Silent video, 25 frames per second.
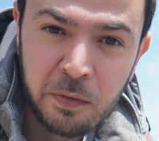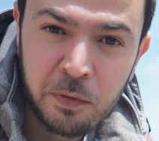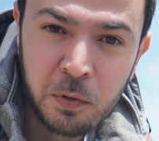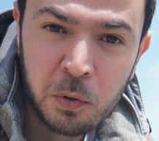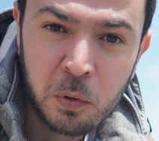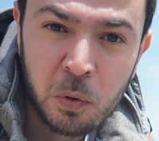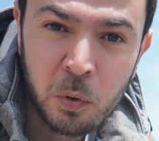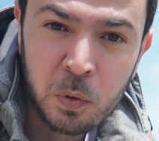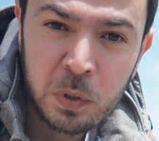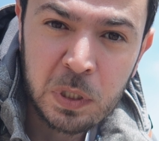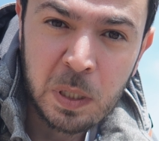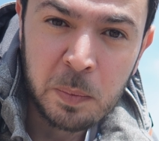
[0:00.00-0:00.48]
if you
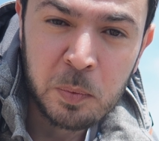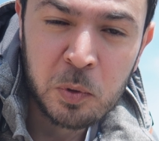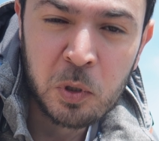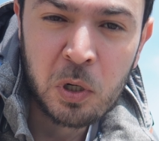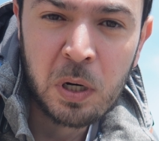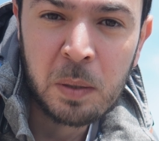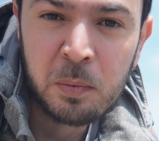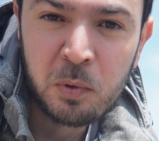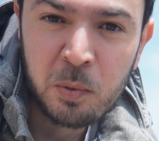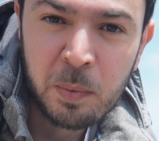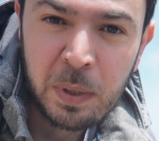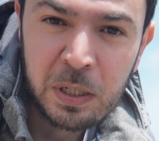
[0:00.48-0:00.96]
go
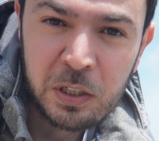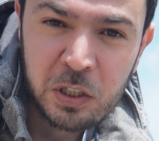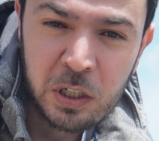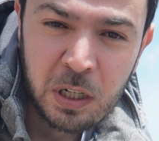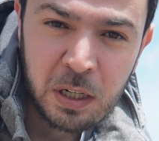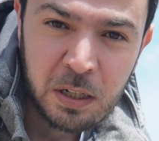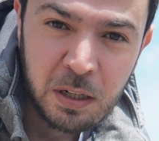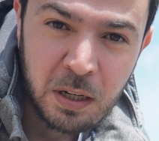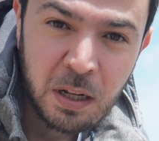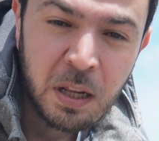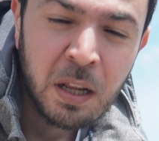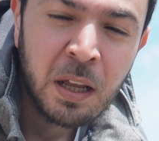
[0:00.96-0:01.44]
subscribe to my
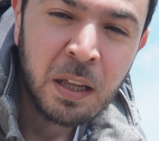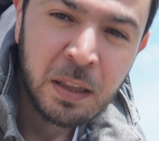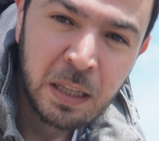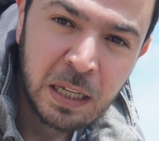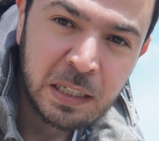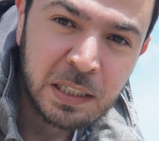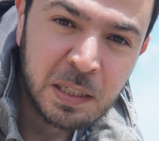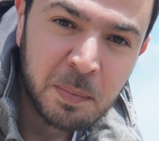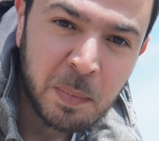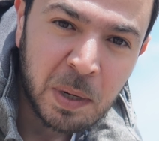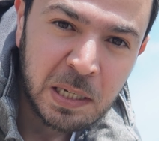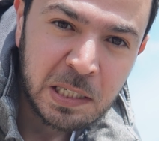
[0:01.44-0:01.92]
channel.
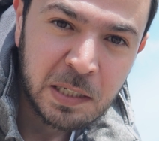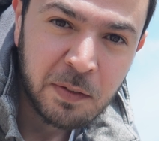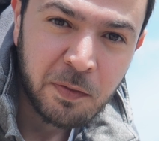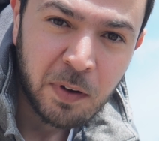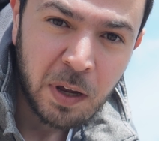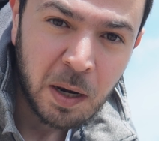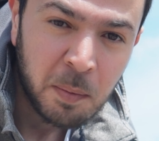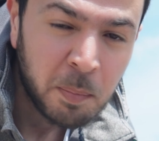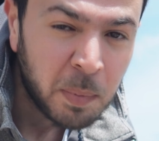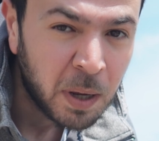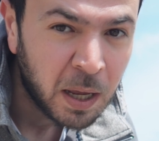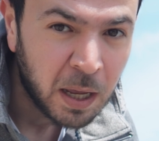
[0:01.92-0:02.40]
That's a massive
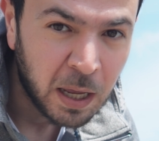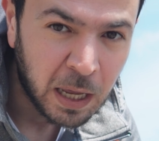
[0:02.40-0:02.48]
help.